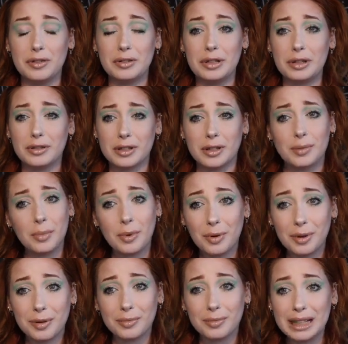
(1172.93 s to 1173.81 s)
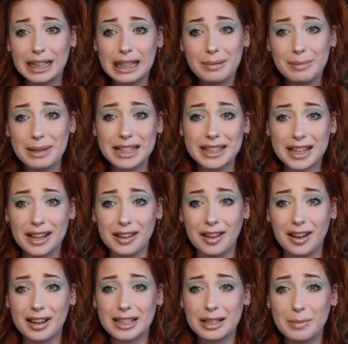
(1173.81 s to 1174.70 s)
Your support really means a
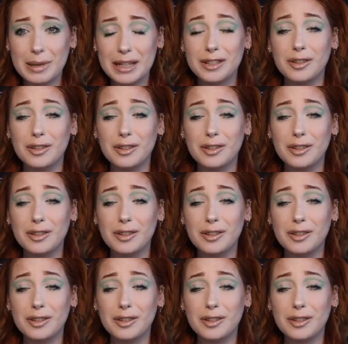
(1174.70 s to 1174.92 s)
lot to me.